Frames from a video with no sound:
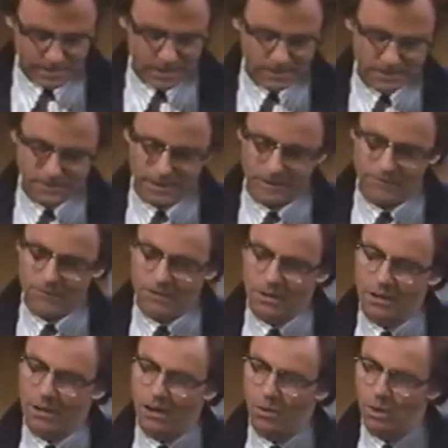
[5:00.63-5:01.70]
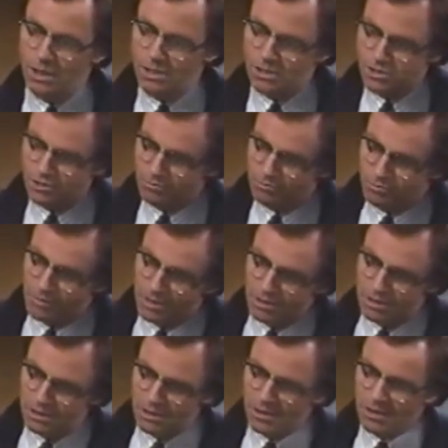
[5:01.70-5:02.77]
doctor, I've always
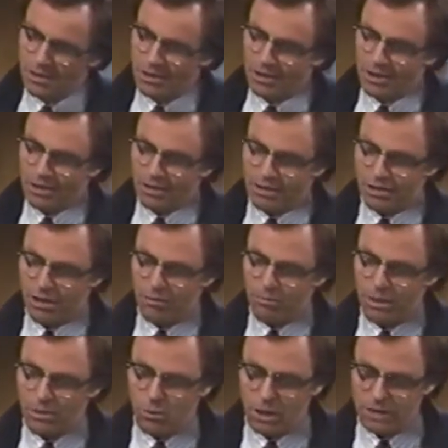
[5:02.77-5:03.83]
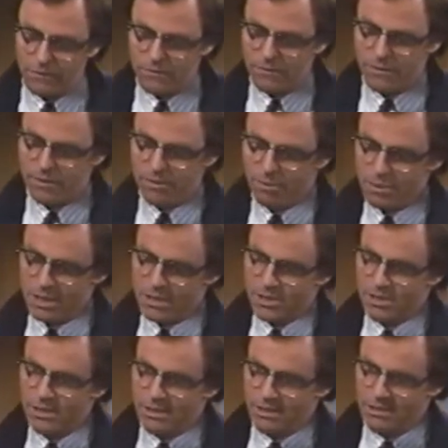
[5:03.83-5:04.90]
got my wife the
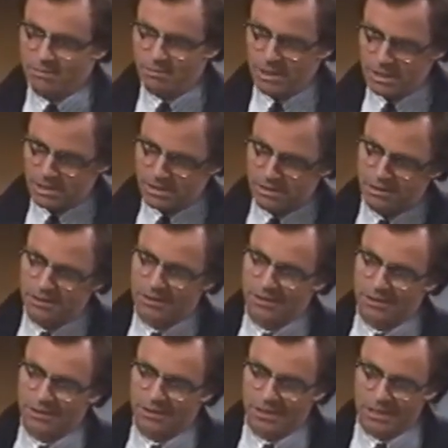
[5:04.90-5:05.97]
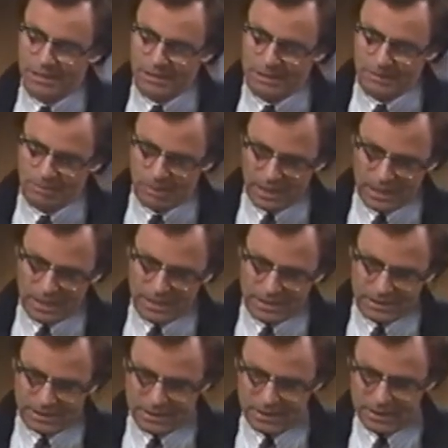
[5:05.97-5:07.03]
best that money can buy,